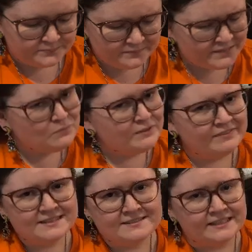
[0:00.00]
But
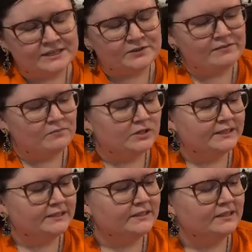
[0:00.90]
that's later in the book.
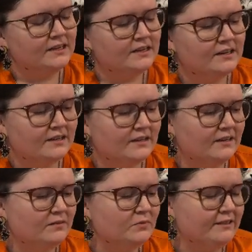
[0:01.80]

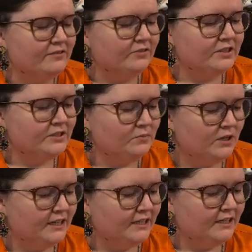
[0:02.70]
But the first
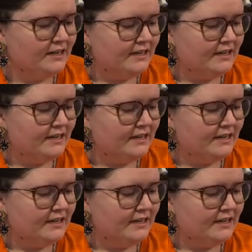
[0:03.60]
part